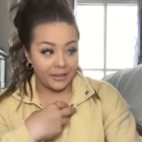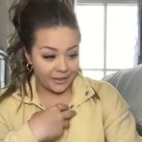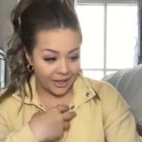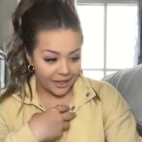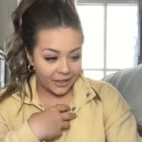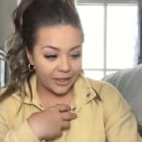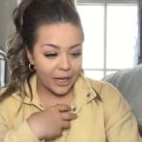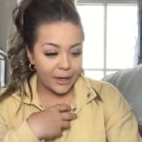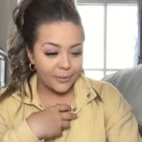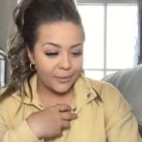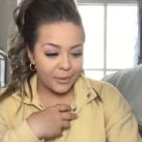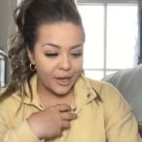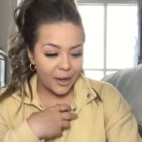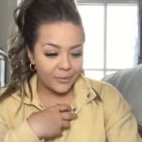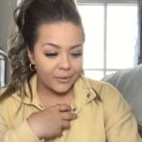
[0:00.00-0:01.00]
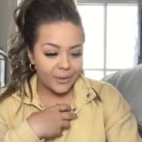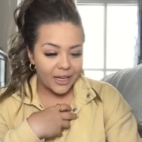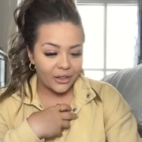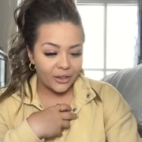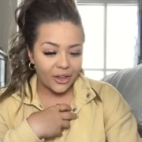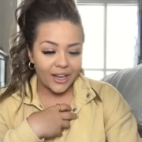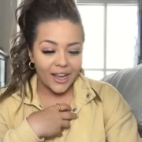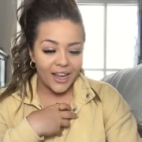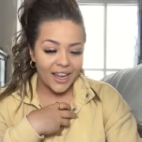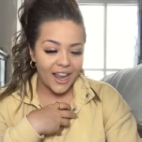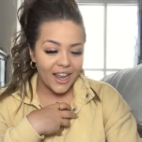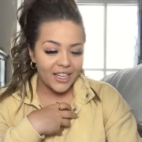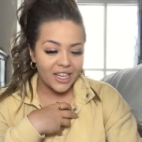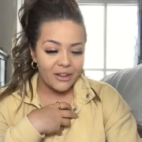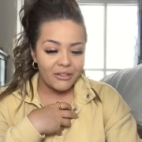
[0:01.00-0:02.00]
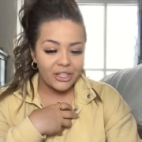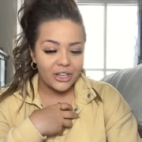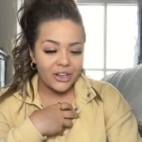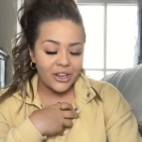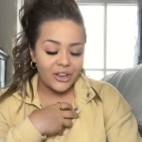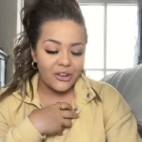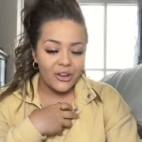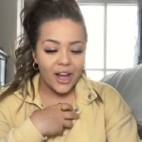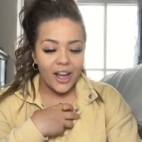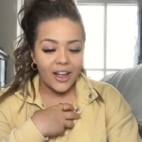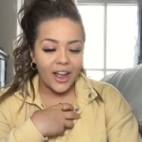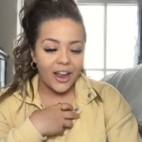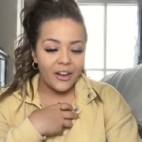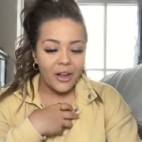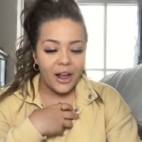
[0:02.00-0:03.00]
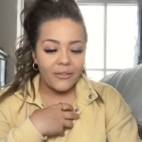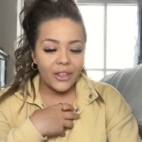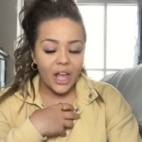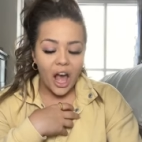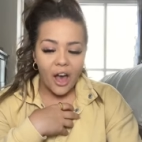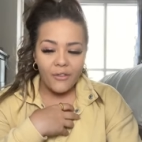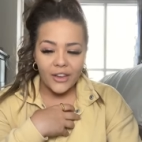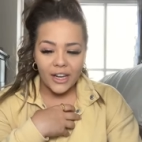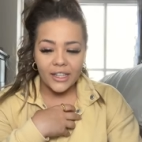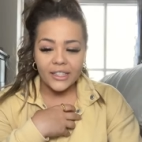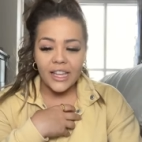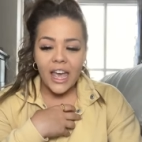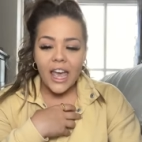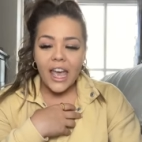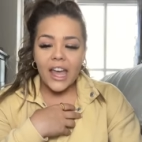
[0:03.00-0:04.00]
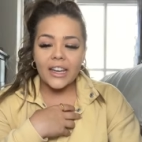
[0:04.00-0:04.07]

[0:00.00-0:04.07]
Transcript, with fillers: like a lot of people come to me and they're like, I can't do what you do. I, I don't have the confidence.